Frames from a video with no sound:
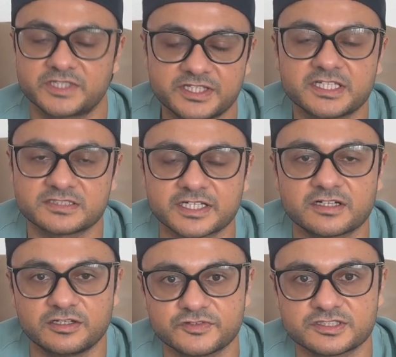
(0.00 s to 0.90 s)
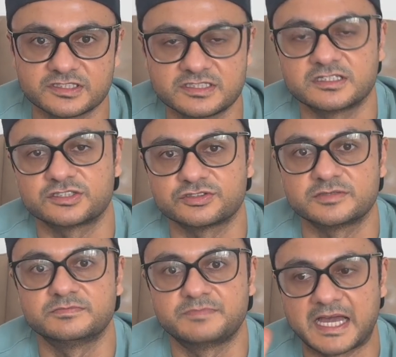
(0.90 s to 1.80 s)
The thing is, like, obviously these luxury
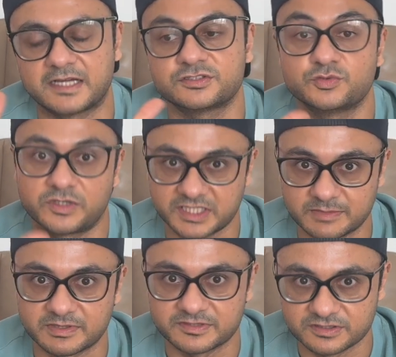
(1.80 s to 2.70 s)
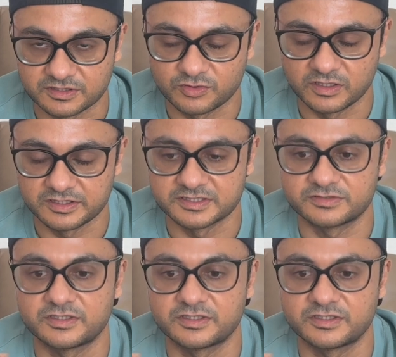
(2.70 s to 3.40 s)
bags, you want to keep them as good quality.